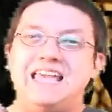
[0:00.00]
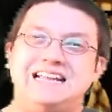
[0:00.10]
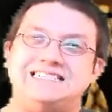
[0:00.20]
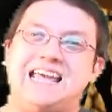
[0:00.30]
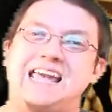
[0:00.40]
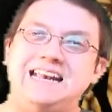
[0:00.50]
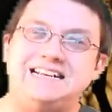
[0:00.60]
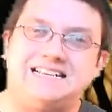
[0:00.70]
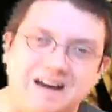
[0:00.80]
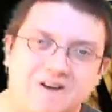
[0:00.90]
is a
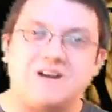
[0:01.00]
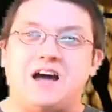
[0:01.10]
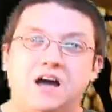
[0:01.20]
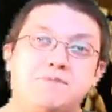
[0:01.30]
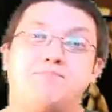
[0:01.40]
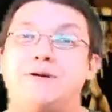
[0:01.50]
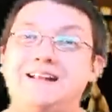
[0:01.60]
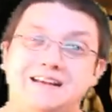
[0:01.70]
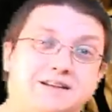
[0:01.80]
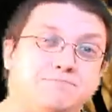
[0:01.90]
dark,
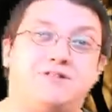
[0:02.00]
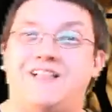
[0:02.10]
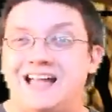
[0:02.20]
unpredictable